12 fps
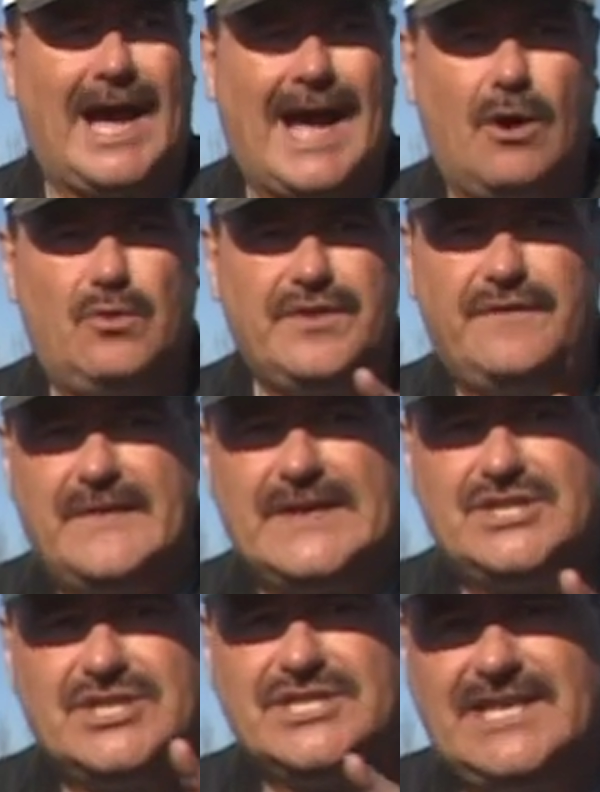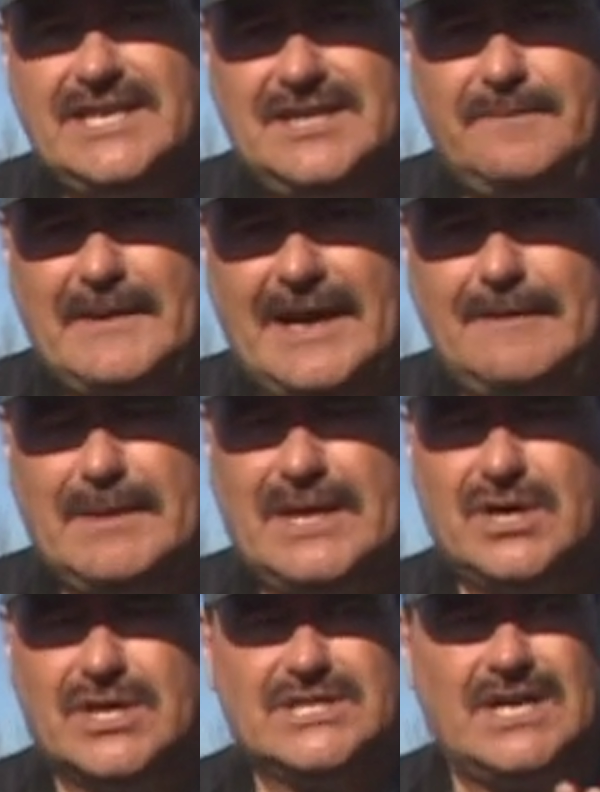how the fish are seeing the bait
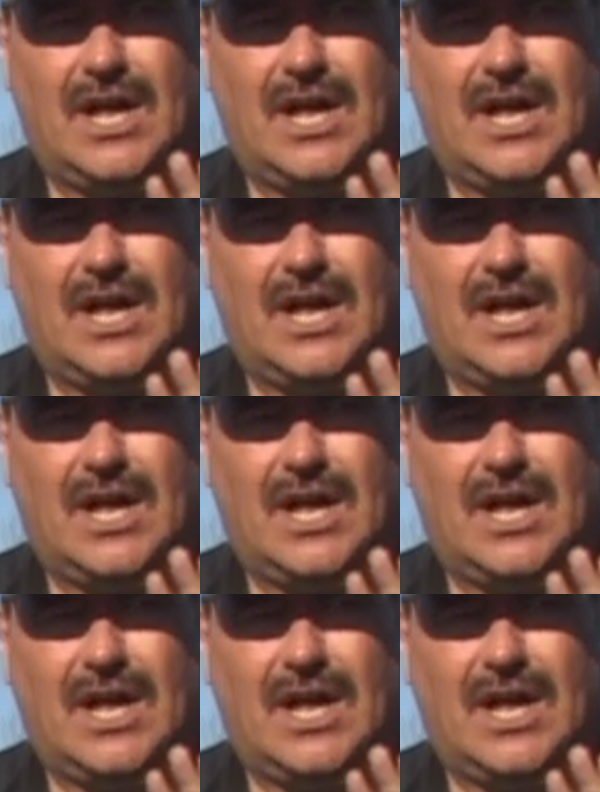because